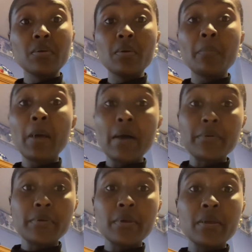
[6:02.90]

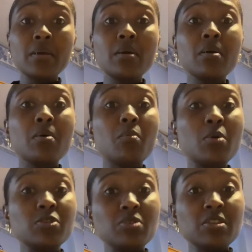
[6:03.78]
powder.
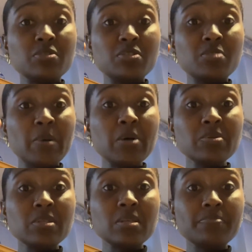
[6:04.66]
Once you get your
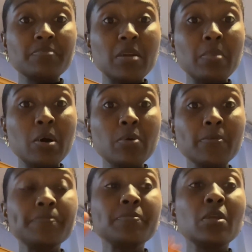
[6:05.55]
spelts in the bowl,
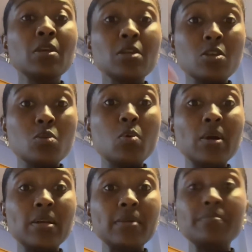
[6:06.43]
you
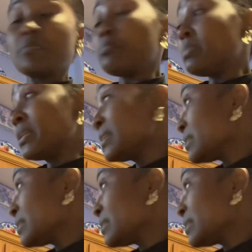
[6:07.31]
wanna blend it